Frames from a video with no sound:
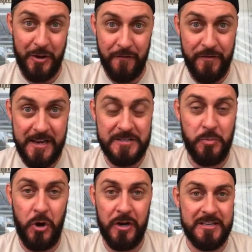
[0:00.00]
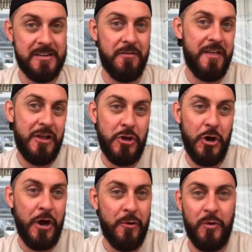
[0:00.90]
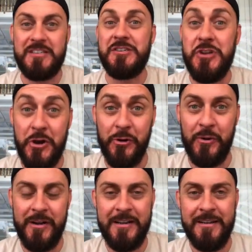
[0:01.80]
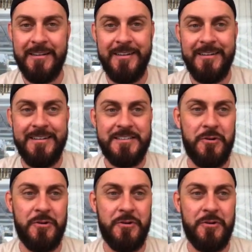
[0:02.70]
on Facebook. Is everything good? What's new? Is